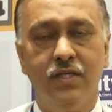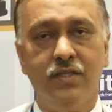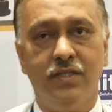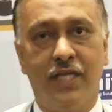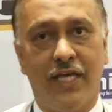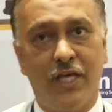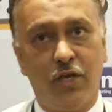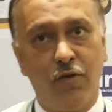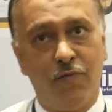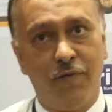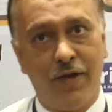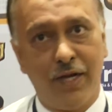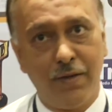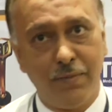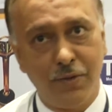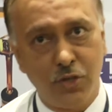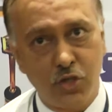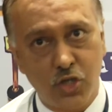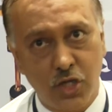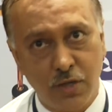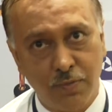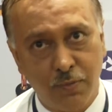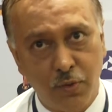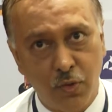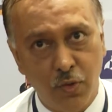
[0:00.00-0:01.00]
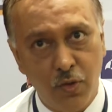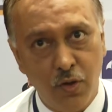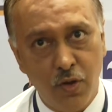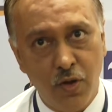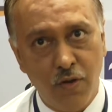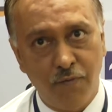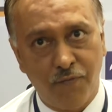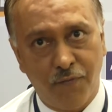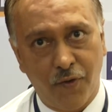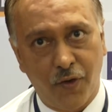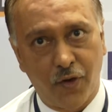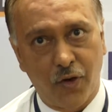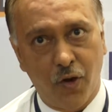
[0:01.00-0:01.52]
Thank you very much Shibu
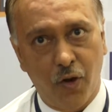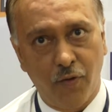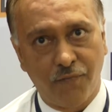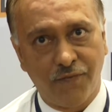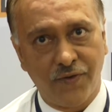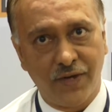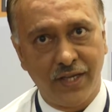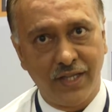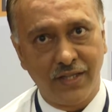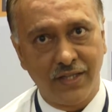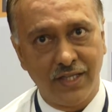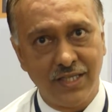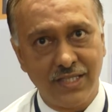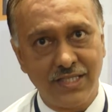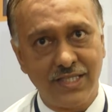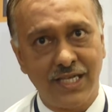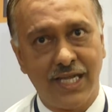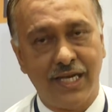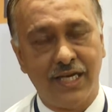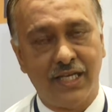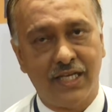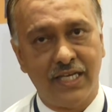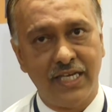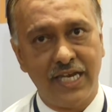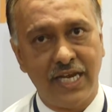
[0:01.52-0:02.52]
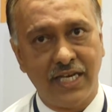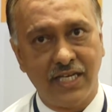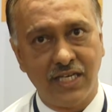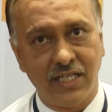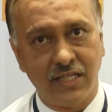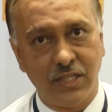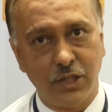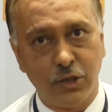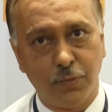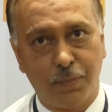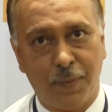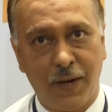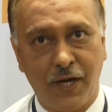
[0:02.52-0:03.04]
for offering this and creating
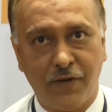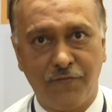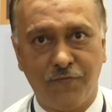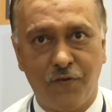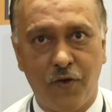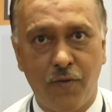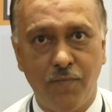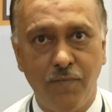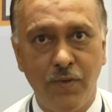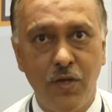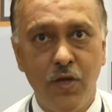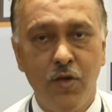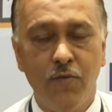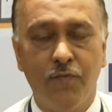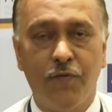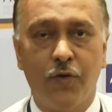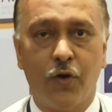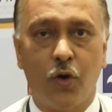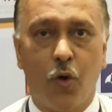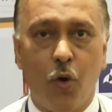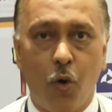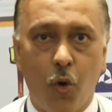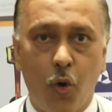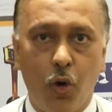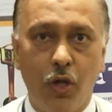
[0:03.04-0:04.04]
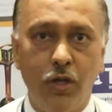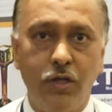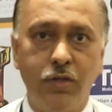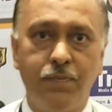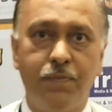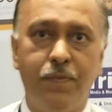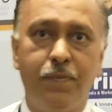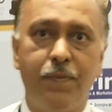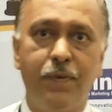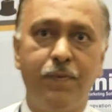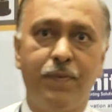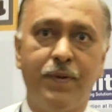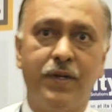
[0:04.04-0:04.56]
this platform for all
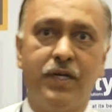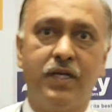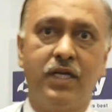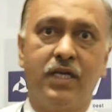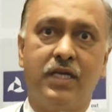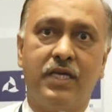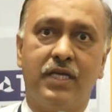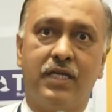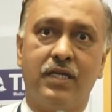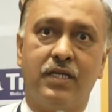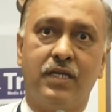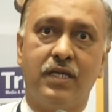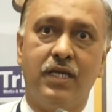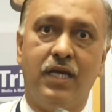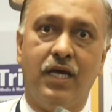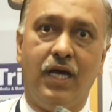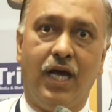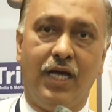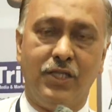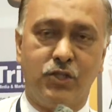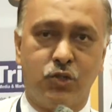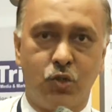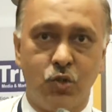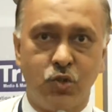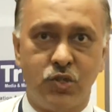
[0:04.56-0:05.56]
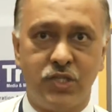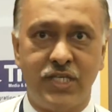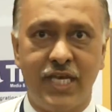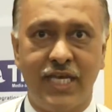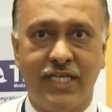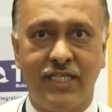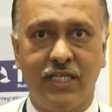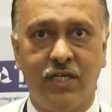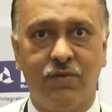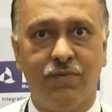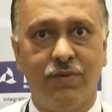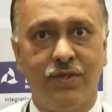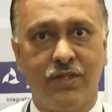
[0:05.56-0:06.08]
people
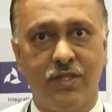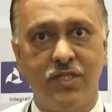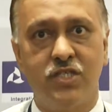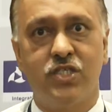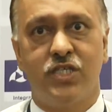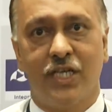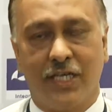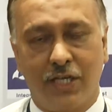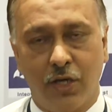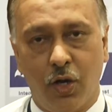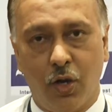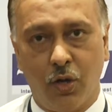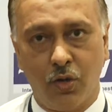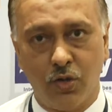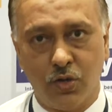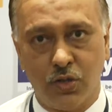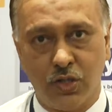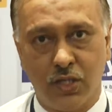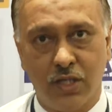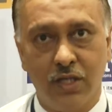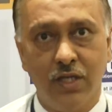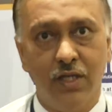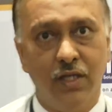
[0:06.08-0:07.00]
associated with this technology.